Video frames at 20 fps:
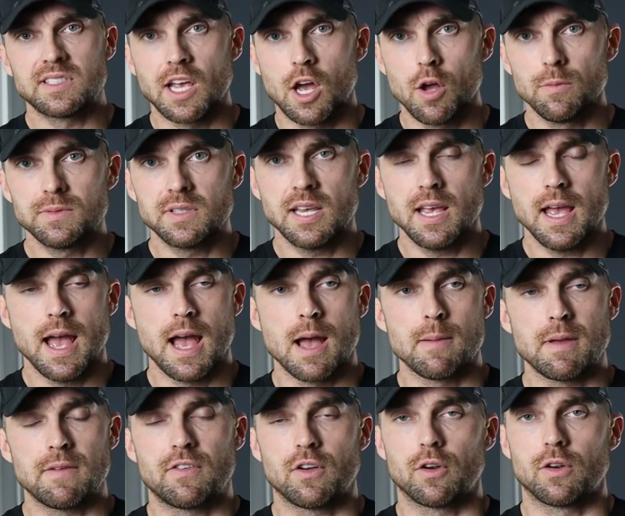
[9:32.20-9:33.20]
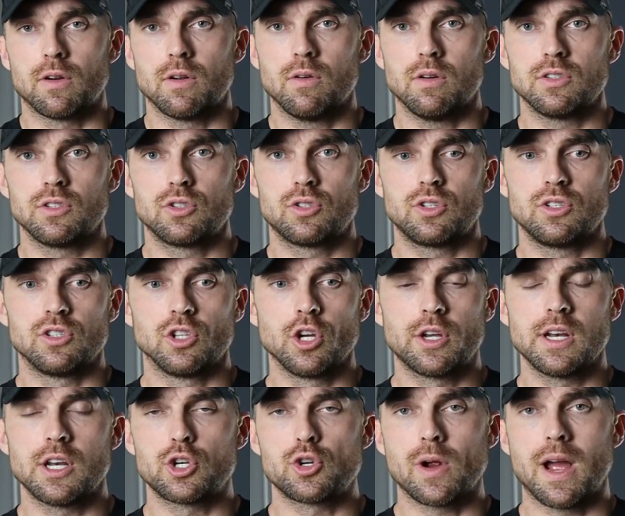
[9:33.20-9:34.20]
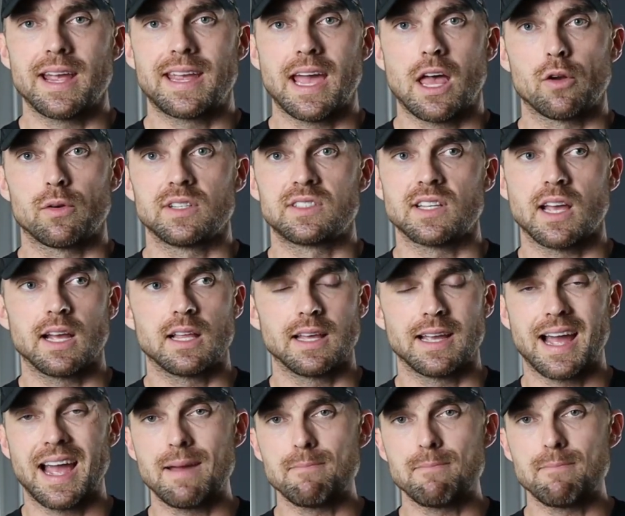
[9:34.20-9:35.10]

this helped. Um, if you're looking to try calorie cycling,